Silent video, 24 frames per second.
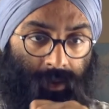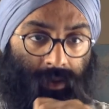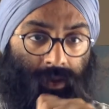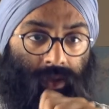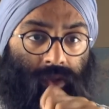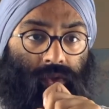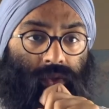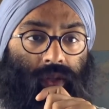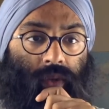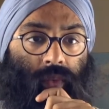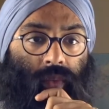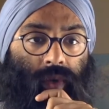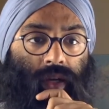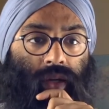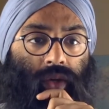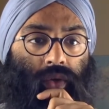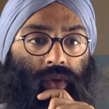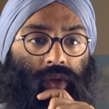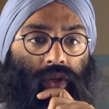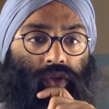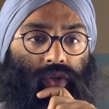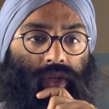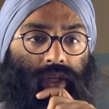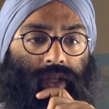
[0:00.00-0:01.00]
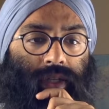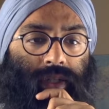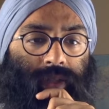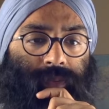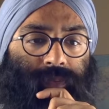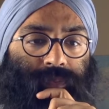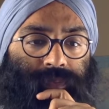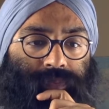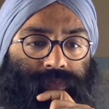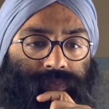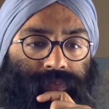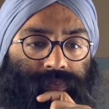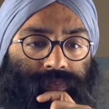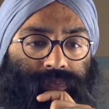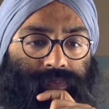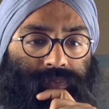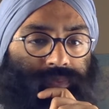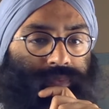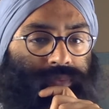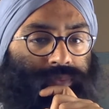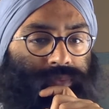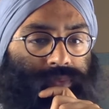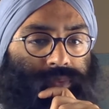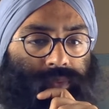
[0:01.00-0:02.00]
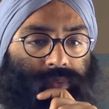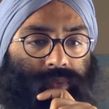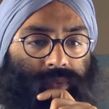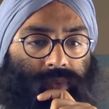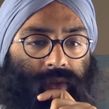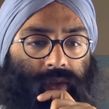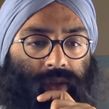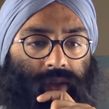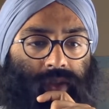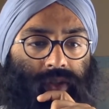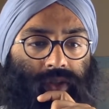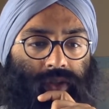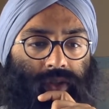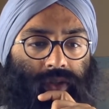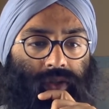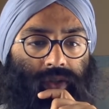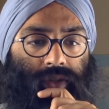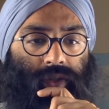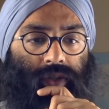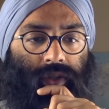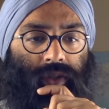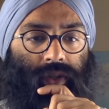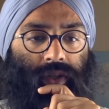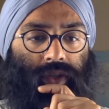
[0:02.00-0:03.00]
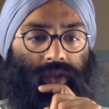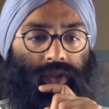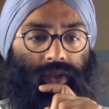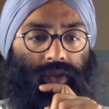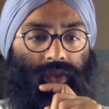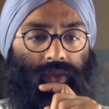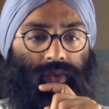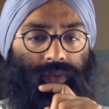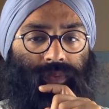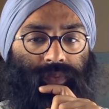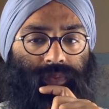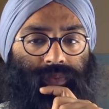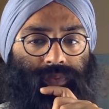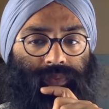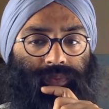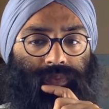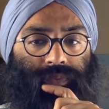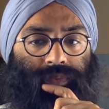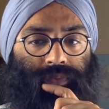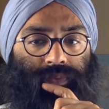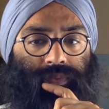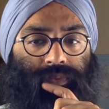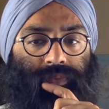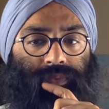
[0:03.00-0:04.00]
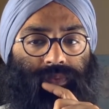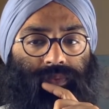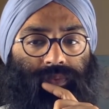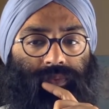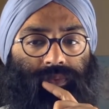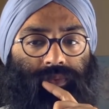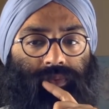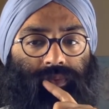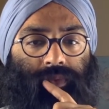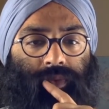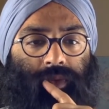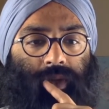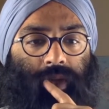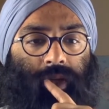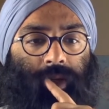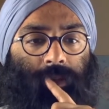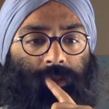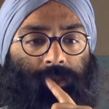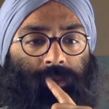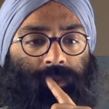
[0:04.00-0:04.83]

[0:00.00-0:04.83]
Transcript: Do they want a queen trade? Yes, it turns out they do. Okay.